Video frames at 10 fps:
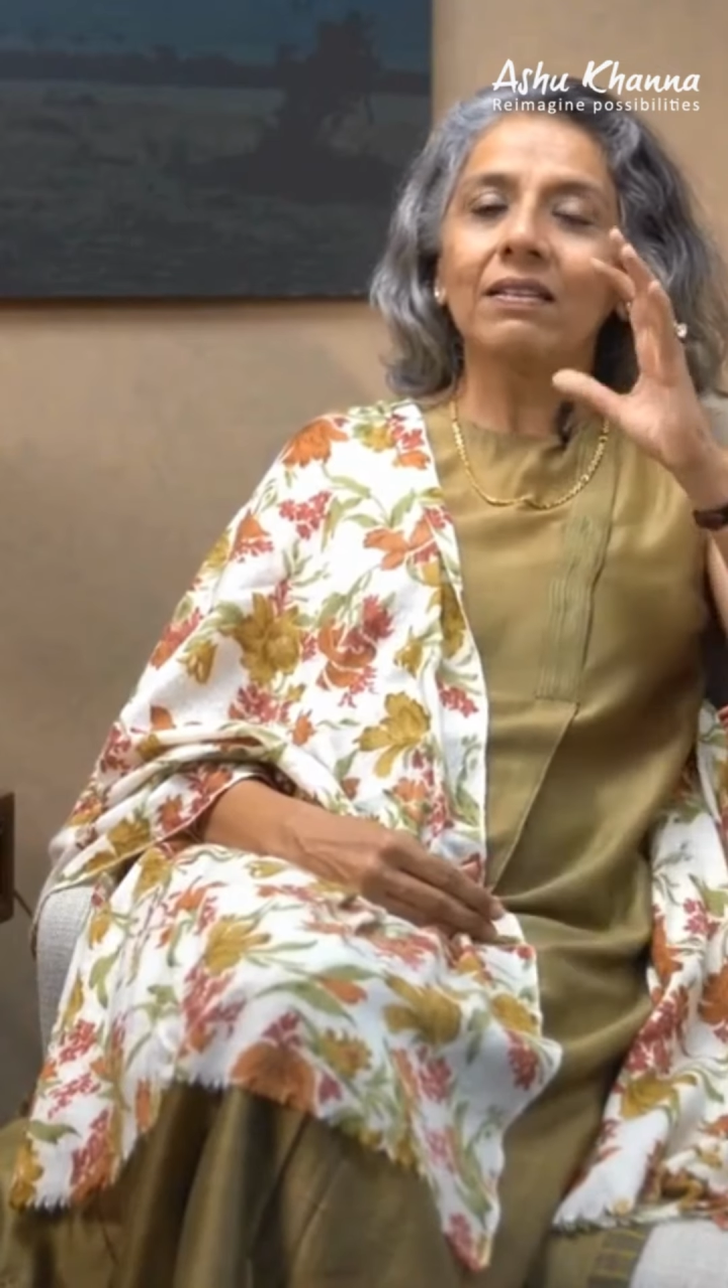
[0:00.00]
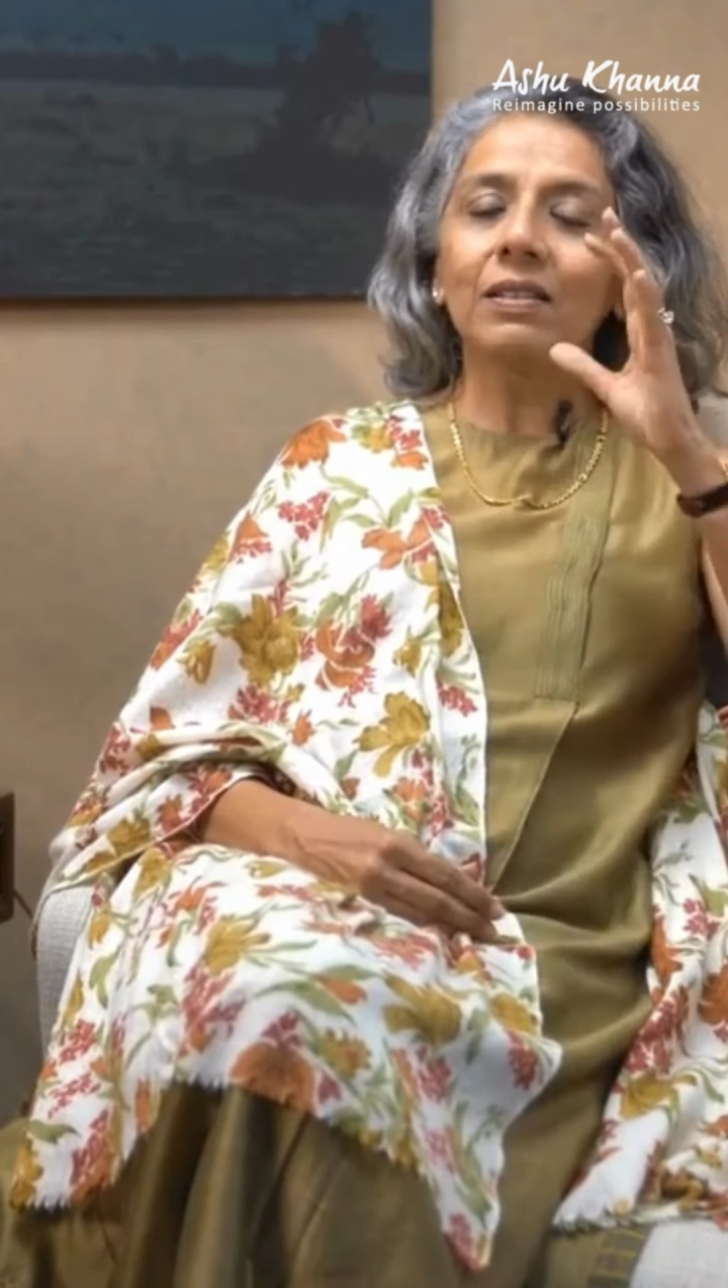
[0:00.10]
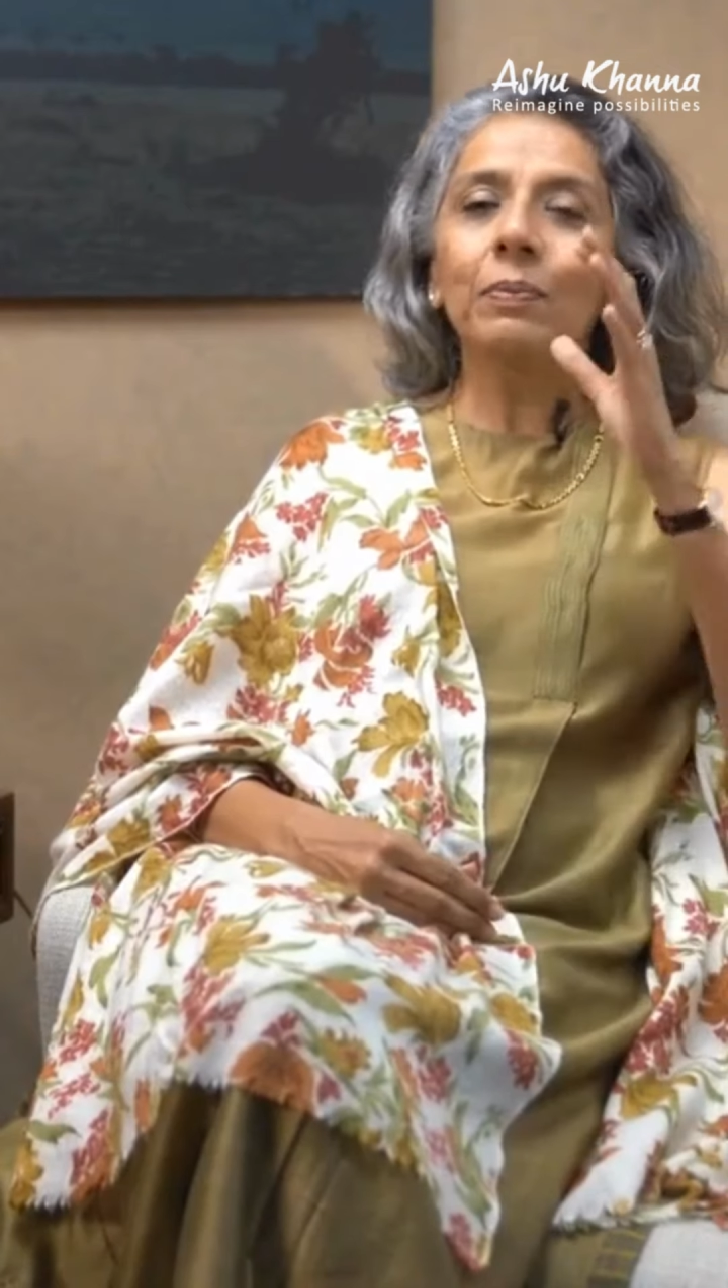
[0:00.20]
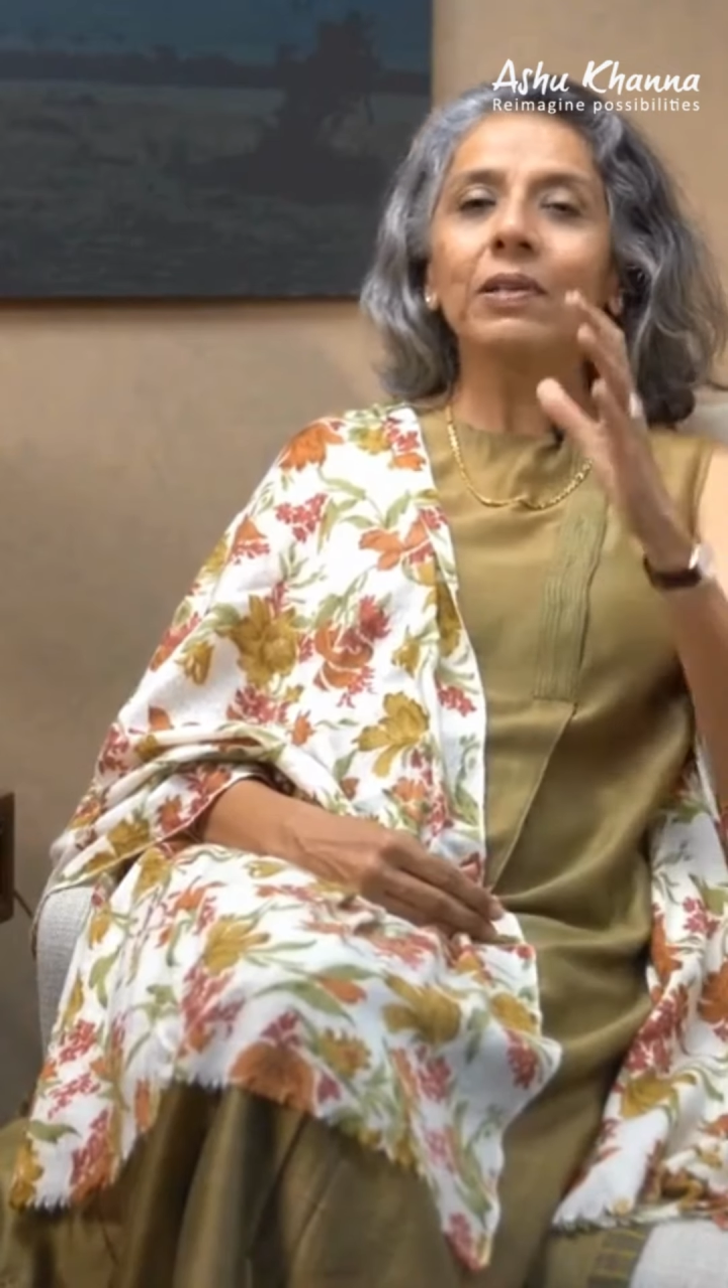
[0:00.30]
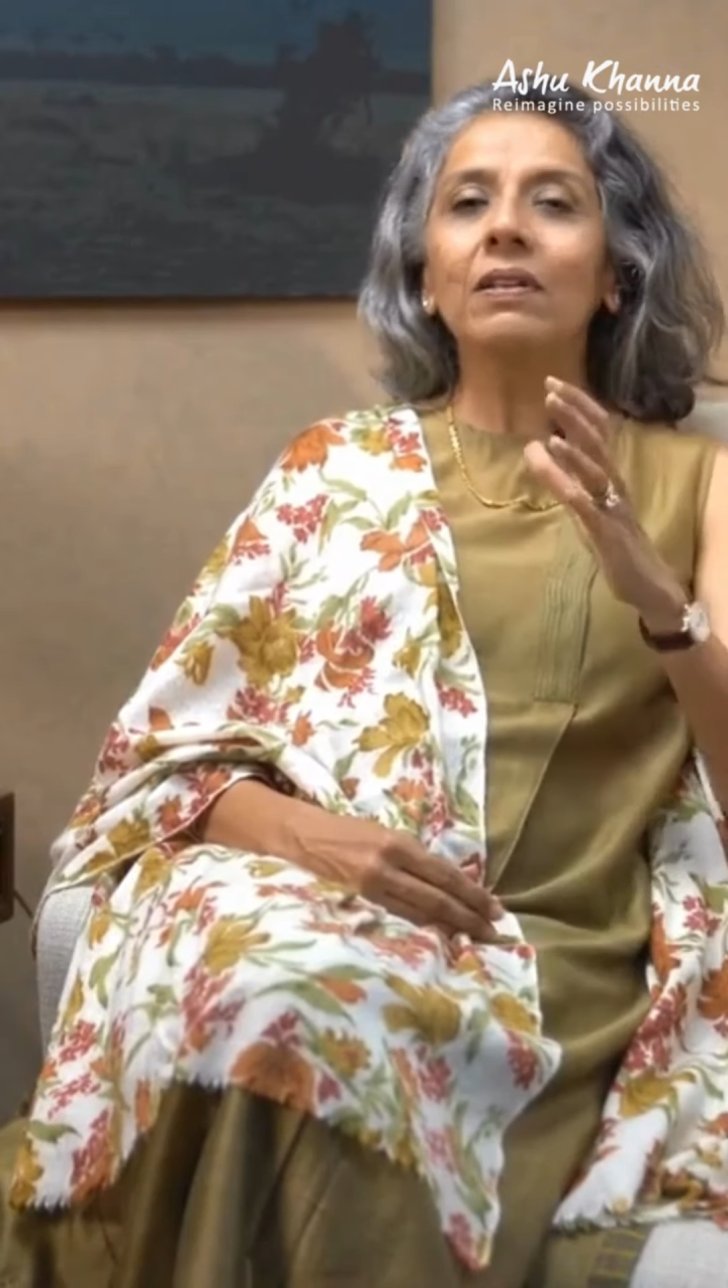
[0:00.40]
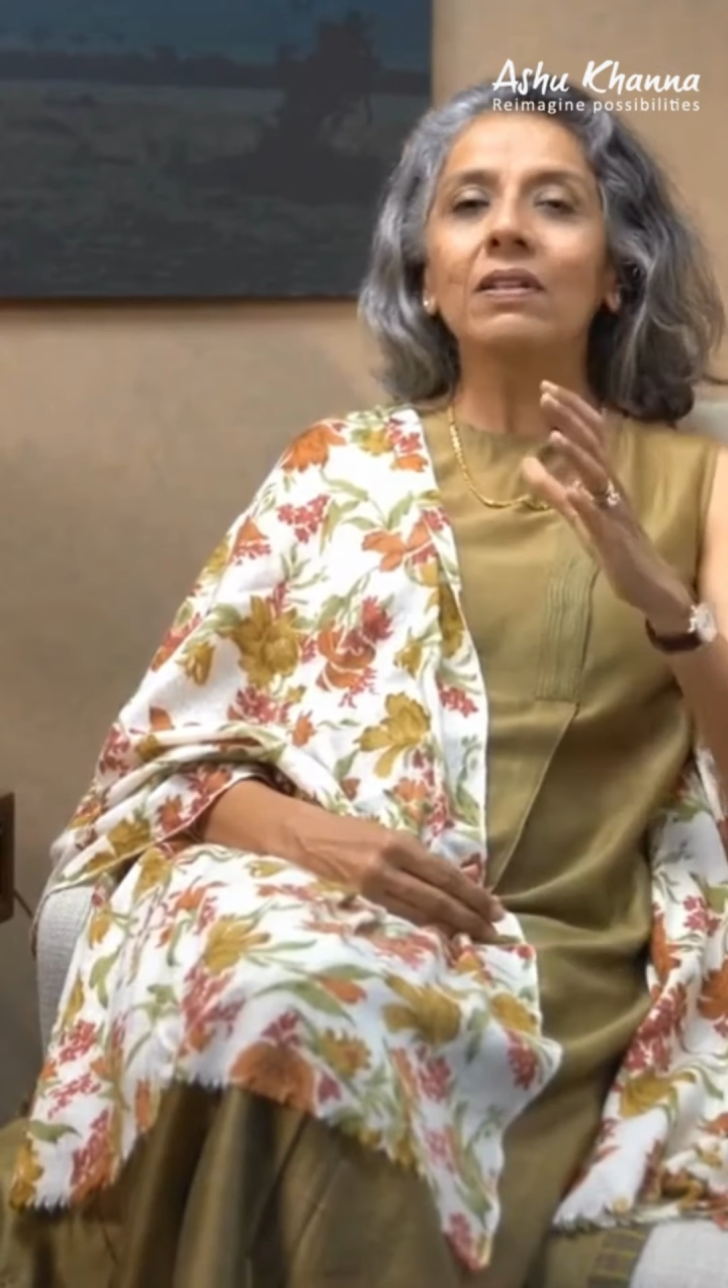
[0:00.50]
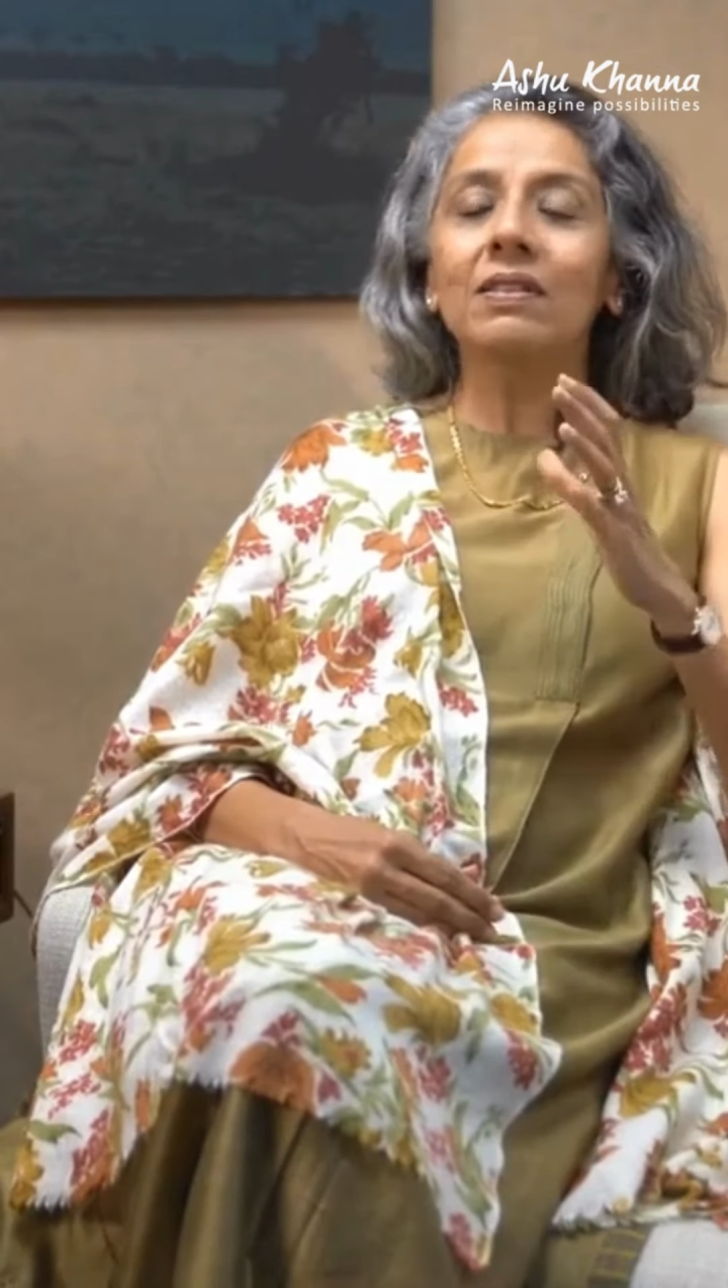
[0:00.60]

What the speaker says: typical